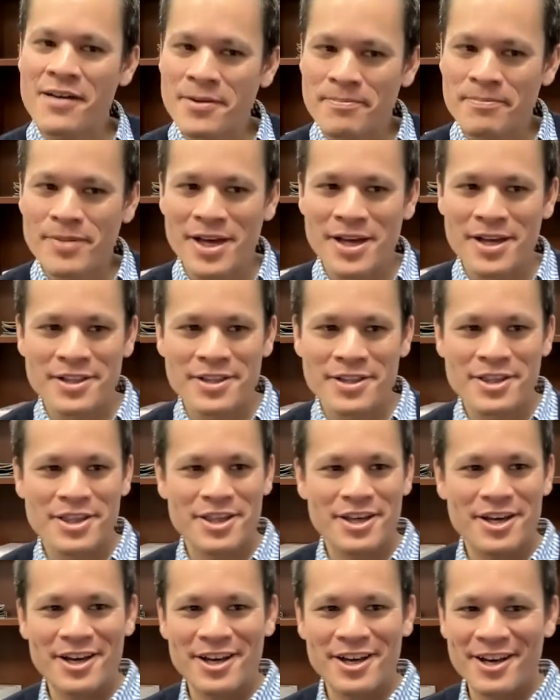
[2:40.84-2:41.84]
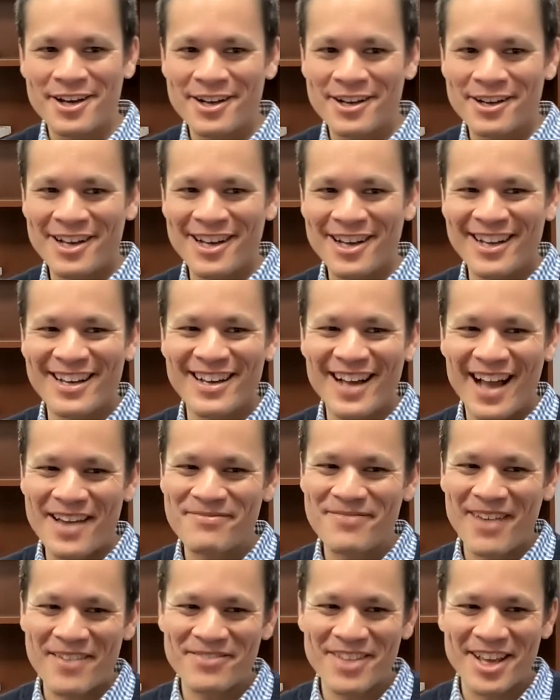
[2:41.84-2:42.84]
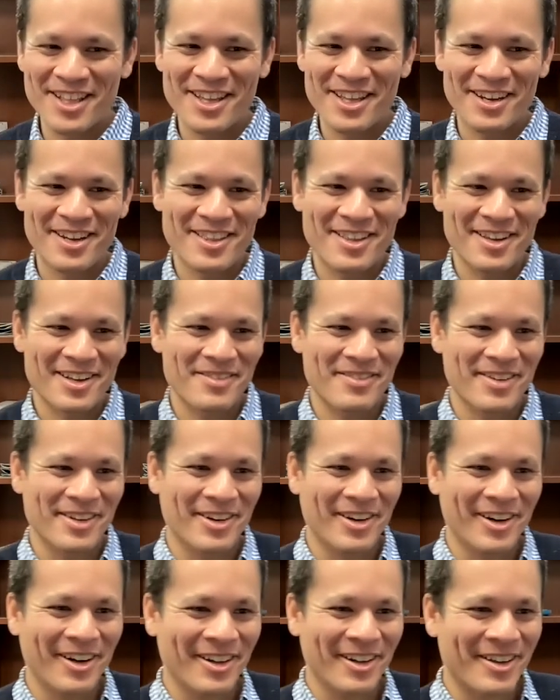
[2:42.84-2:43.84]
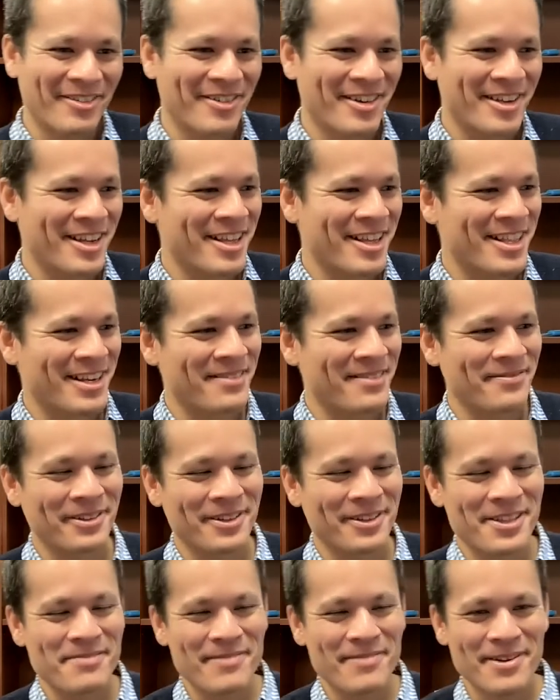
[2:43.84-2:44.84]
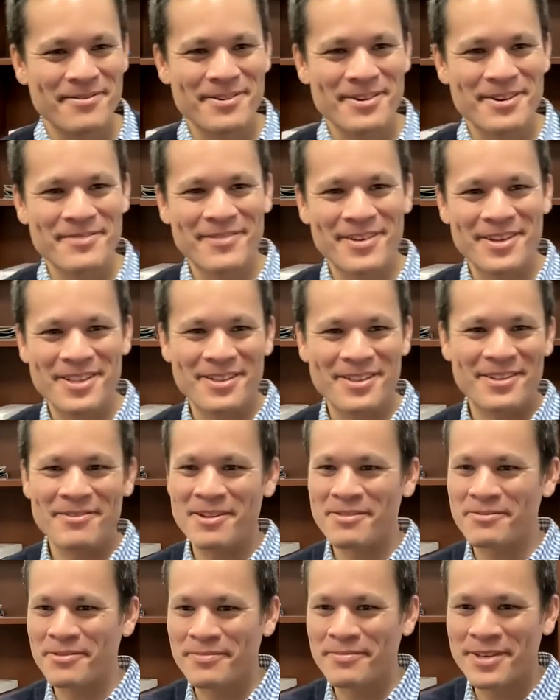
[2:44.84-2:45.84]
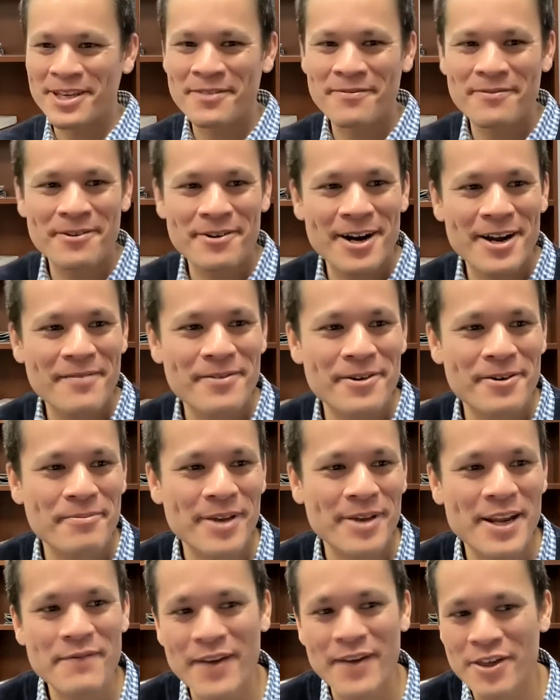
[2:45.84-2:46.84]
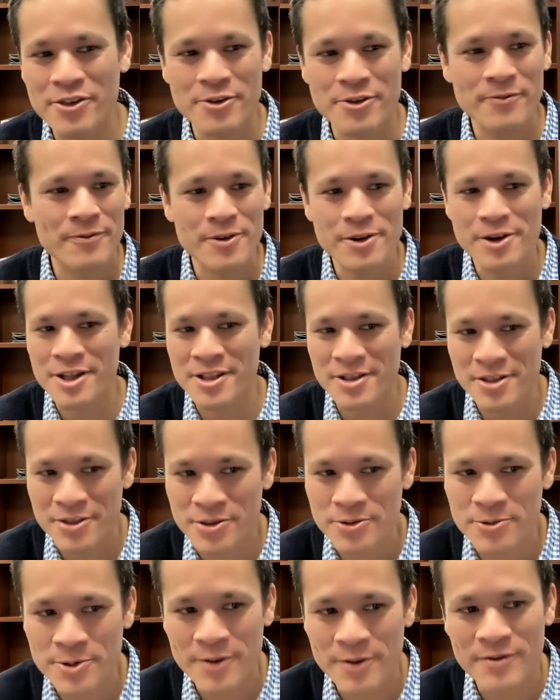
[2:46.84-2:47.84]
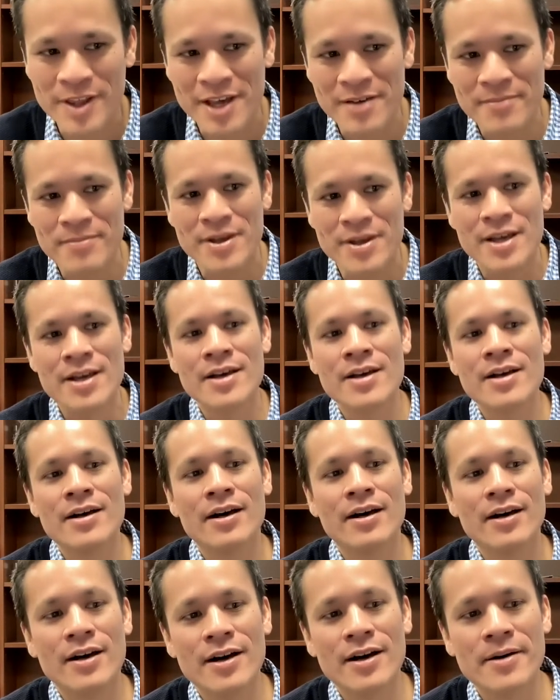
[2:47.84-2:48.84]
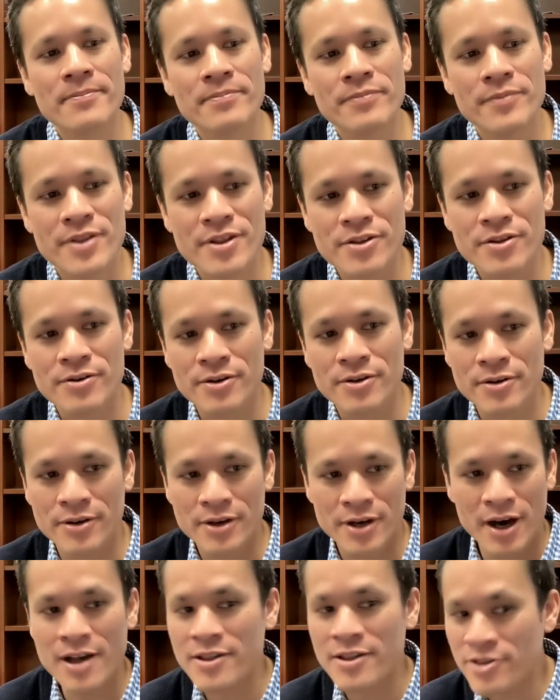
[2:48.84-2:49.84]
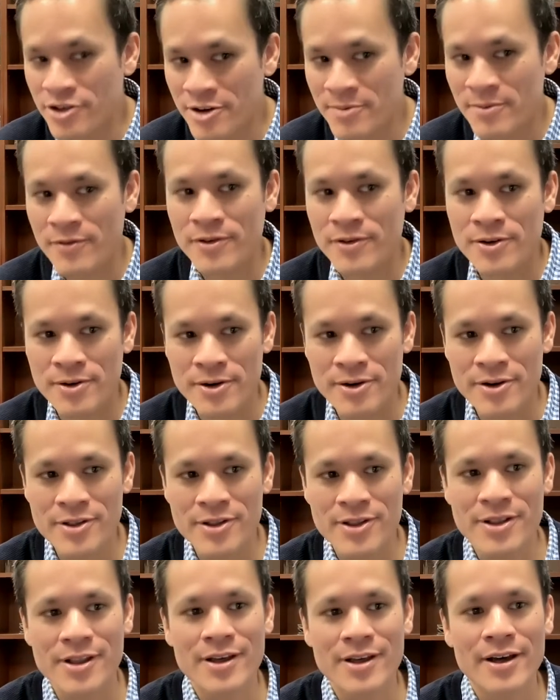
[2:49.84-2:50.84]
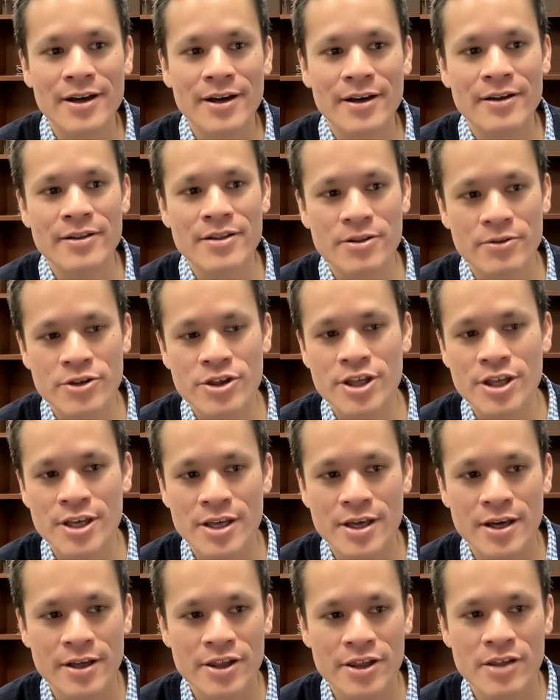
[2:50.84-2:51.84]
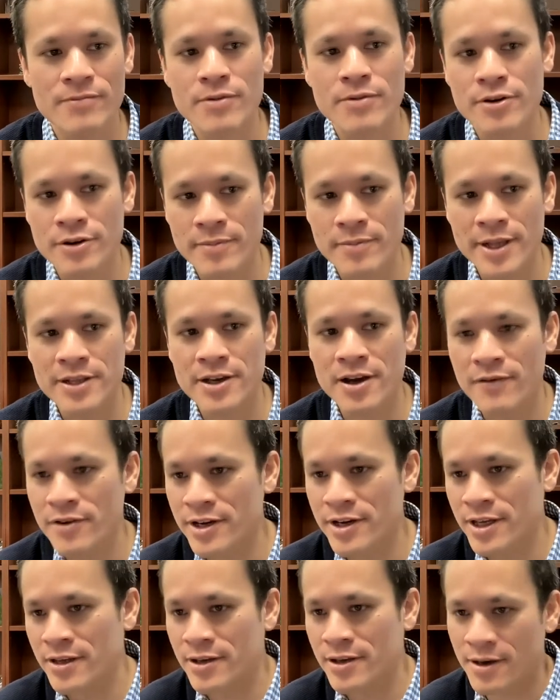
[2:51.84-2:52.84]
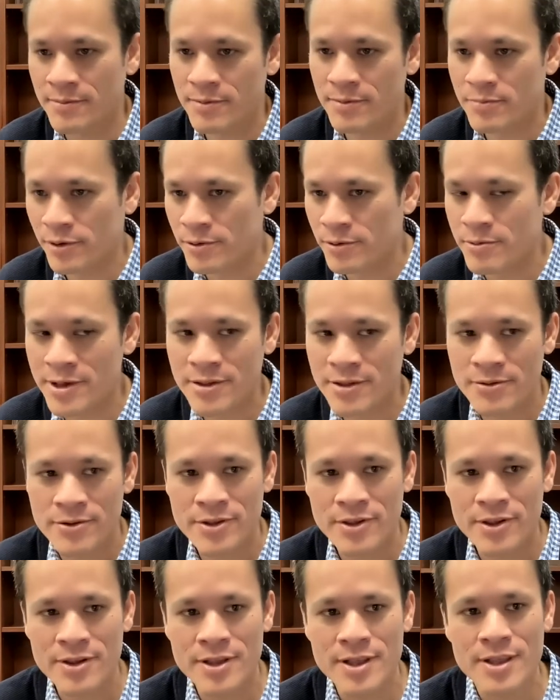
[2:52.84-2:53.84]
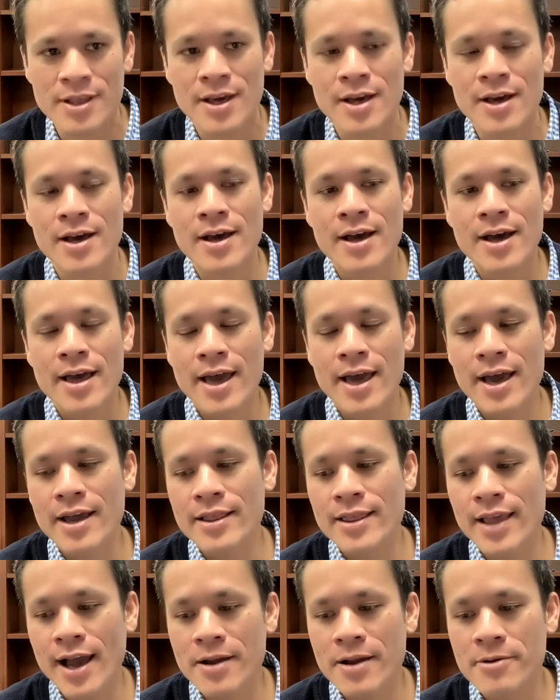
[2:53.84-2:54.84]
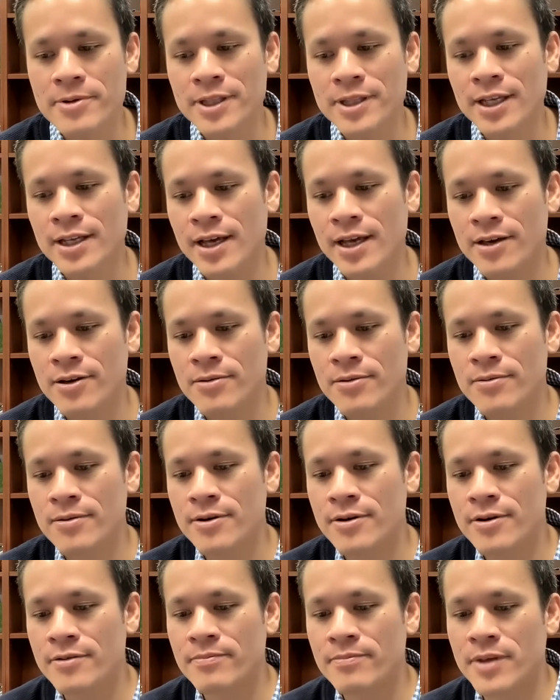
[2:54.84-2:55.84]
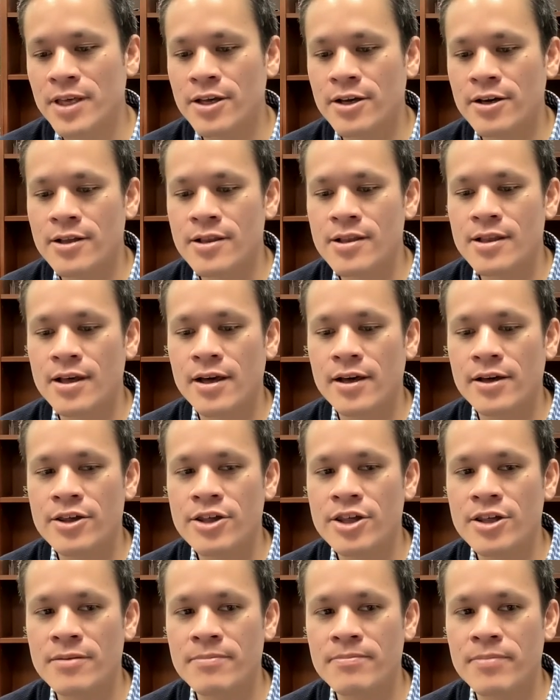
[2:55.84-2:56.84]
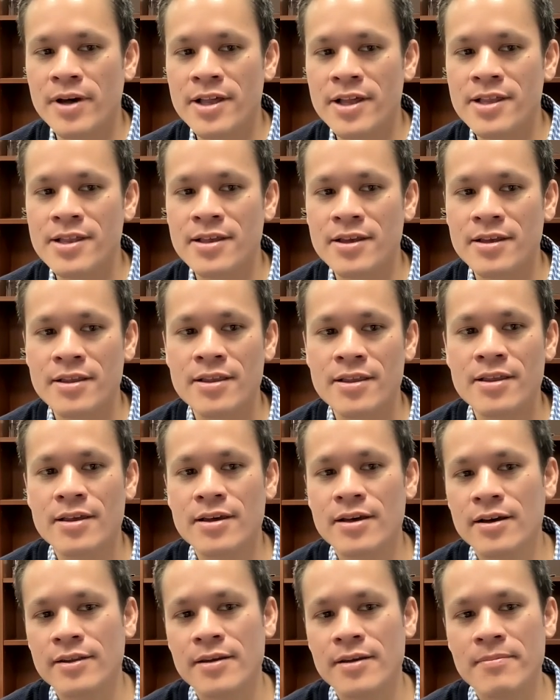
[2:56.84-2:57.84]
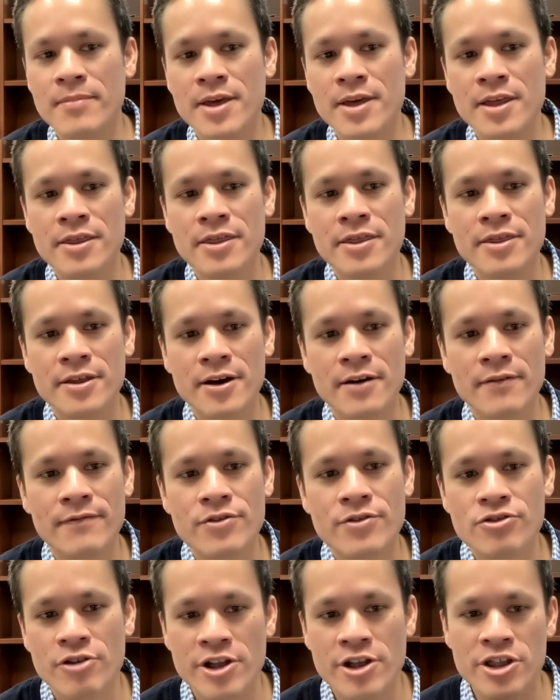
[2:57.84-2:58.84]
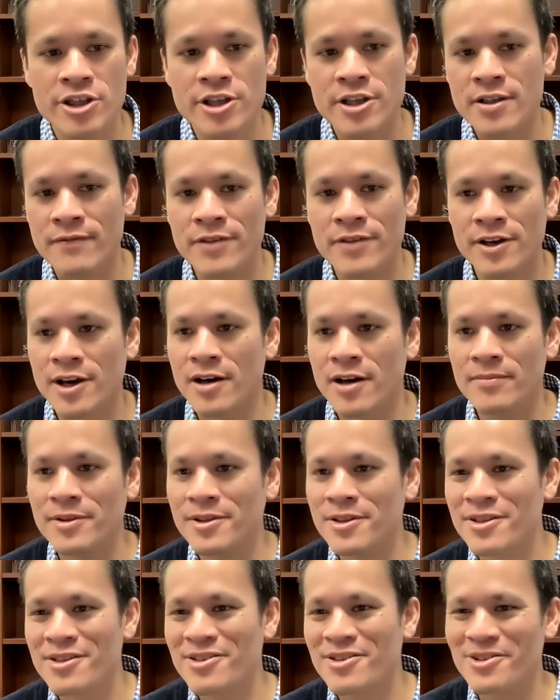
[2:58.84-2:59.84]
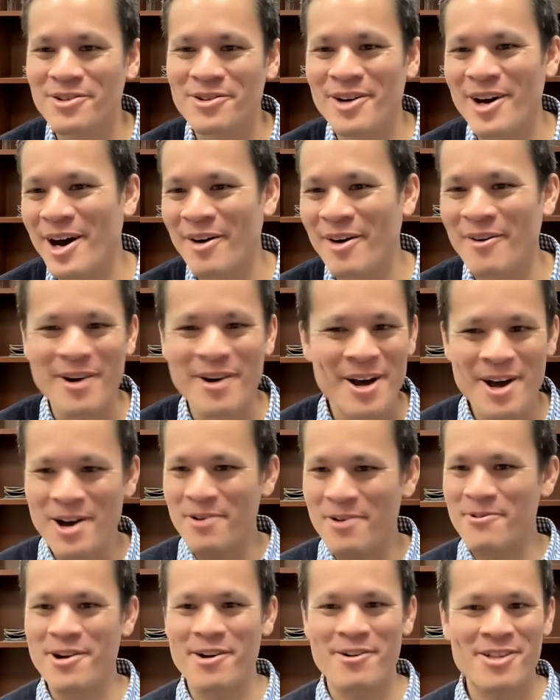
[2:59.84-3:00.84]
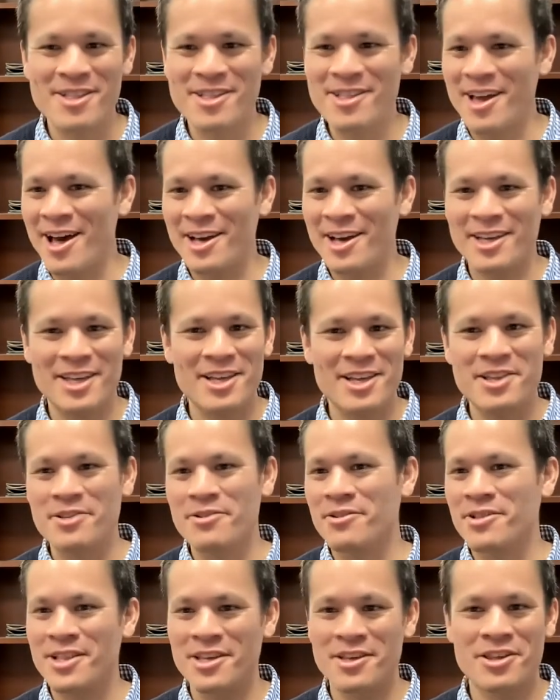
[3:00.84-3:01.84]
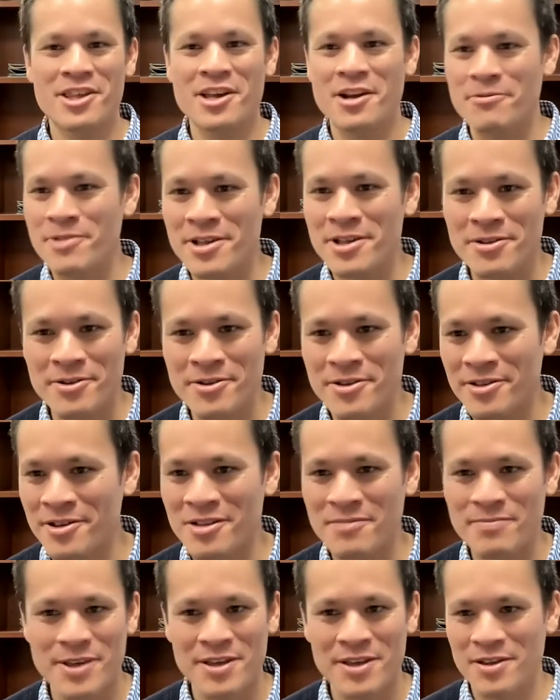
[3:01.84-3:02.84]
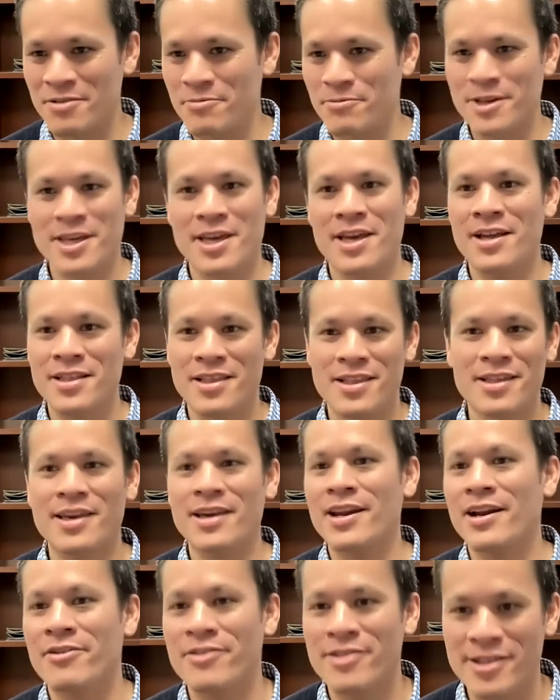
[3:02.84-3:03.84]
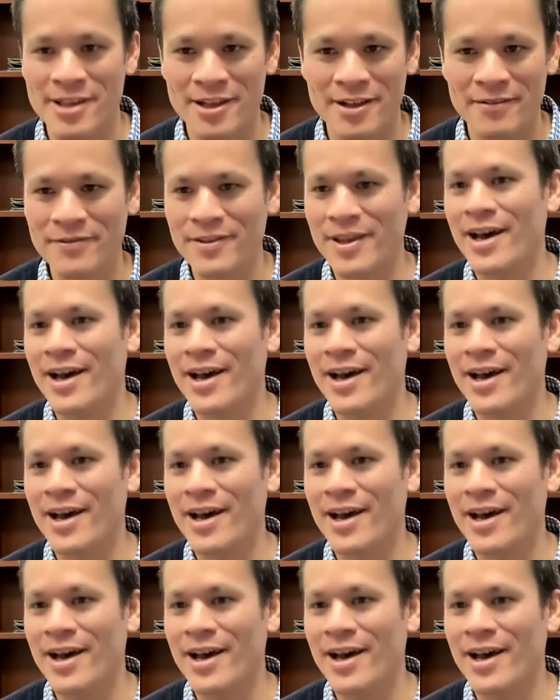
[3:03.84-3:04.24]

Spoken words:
a bunch. I'm not going to talk about all the readings that influenced my work, because otherwise we'll be here forever. But if I should focus on two of them, so Ostrom, of course. So she wrote about governing common pool resources. And I really like her work because she busted the myth of tragedies of the commons, how we are stuck in using shared resources because we can't get ourselves